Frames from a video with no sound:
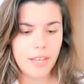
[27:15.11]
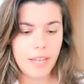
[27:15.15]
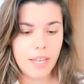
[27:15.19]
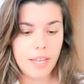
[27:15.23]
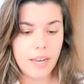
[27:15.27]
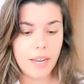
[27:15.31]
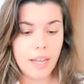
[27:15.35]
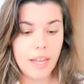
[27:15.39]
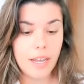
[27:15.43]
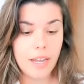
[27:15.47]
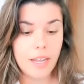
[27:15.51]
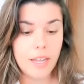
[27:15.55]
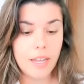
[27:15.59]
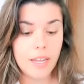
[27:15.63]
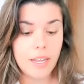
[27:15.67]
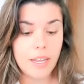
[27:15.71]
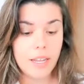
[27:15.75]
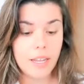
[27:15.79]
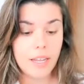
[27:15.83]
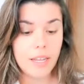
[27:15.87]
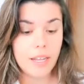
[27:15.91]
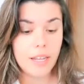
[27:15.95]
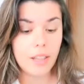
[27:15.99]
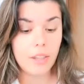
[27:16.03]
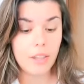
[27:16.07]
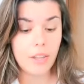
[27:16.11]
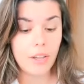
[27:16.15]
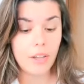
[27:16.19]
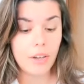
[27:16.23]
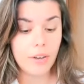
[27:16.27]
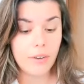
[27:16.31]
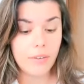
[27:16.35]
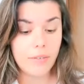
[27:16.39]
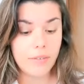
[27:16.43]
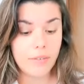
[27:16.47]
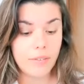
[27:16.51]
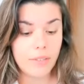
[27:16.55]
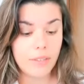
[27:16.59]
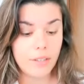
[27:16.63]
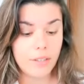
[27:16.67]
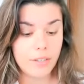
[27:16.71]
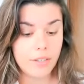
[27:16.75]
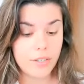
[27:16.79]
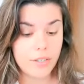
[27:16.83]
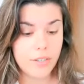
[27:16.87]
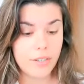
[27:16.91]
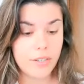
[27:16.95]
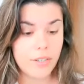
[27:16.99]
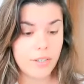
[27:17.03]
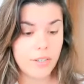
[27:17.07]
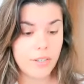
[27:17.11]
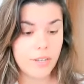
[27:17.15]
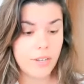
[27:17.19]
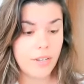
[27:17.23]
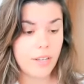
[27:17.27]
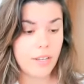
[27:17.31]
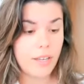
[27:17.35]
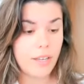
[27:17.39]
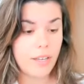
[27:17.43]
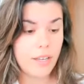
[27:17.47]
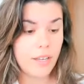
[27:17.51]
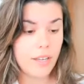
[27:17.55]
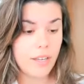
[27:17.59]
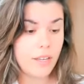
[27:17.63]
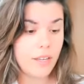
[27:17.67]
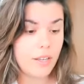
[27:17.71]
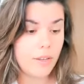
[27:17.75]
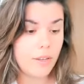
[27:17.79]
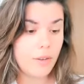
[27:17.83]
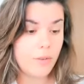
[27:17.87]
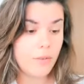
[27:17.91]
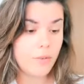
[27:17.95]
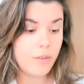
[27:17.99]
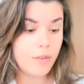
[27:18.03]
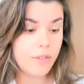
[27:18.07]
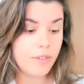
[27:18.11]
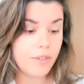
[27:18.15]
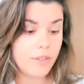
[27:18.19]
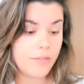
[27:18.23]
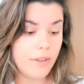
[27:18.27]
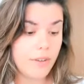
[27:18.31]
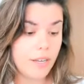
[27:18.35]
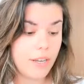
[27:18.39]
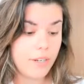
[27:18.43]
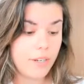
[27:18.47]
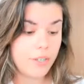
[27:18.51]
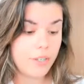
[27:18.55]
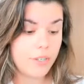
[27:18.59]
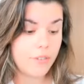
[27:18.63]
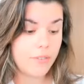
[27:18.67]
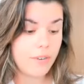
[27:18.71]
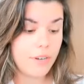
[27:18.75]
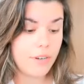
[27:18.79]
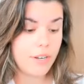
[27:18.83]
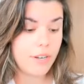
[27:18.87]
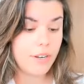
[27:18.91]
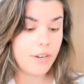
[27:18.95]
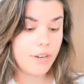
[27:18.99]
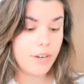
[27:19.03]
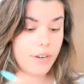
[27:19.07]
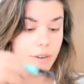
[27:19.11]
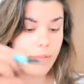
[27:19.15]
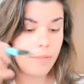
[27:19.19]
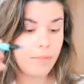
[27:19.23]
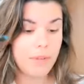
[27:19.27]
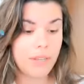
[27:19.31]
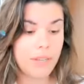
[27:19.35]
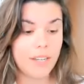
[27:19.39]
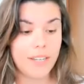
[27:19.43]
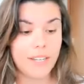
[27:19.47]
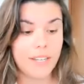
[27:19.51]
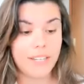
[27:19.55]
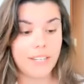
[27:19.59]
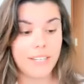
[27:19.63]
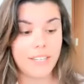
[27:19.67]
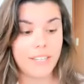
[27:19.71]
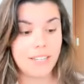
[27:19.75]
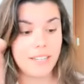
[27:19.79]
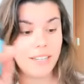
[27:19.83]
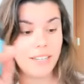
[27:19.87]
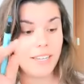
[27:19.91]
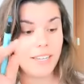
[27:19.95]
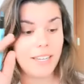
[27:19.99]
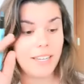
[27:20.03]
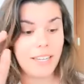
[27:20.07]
And I love this course of action review because